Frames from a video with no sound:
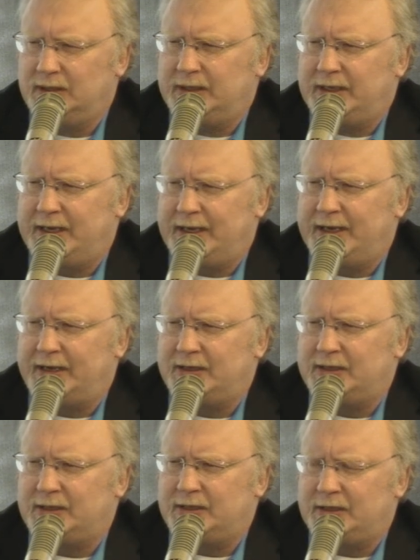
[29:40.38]

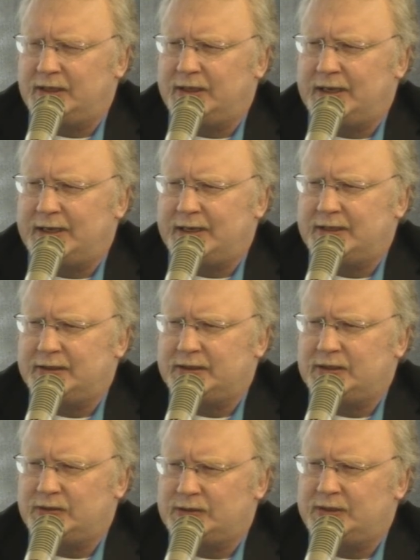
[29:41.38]
And
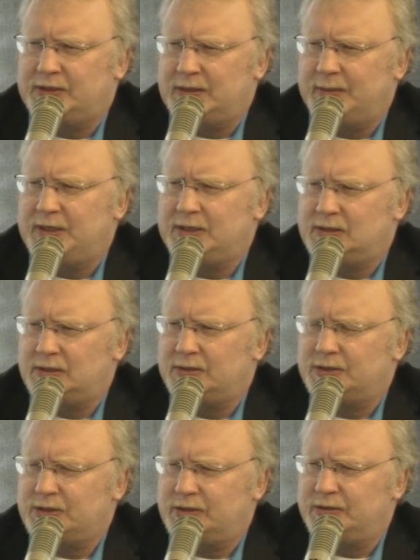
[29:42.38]
there's some of these little
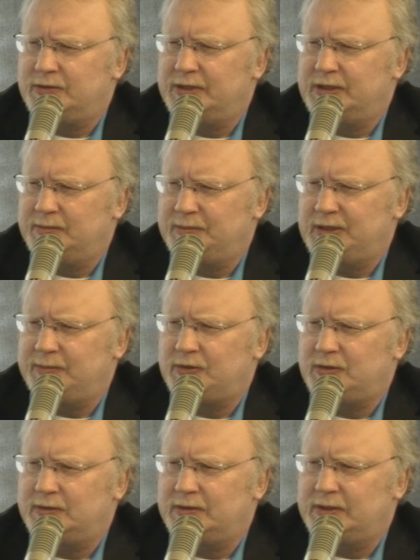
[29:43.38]
children and
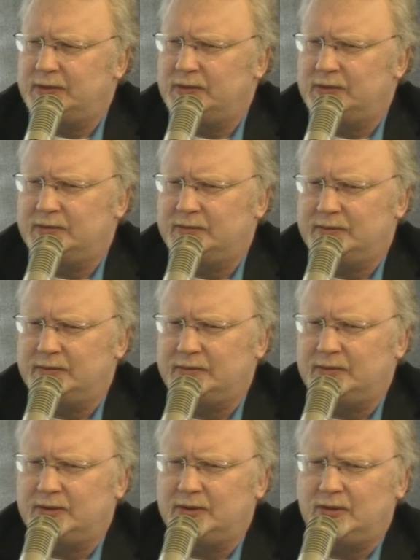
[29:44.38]
people who
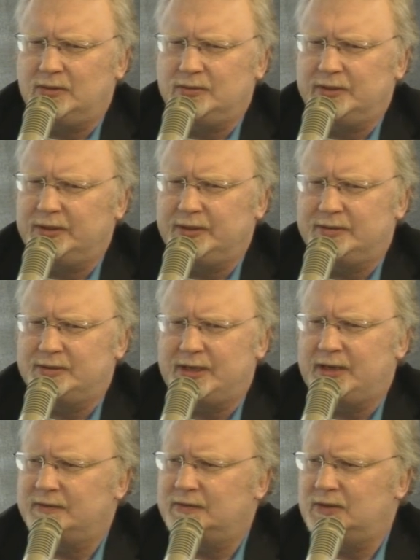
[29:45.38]
their only
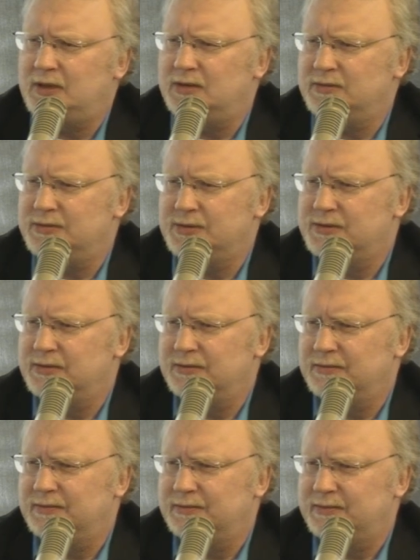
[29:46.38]
set of clothes
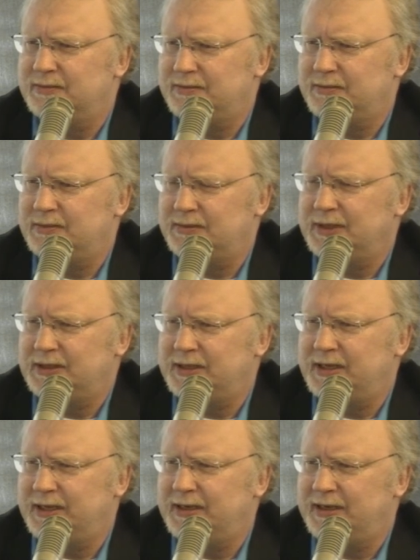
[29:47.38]
that
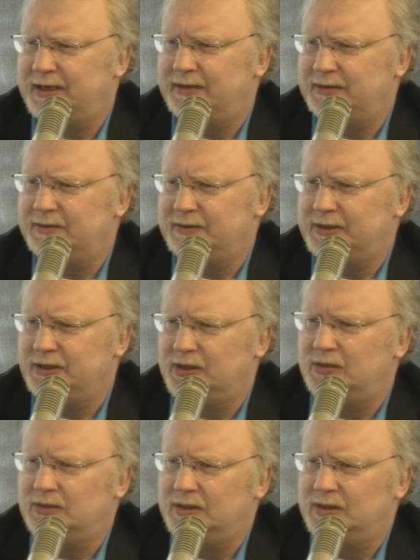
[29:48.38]
they had on, you know.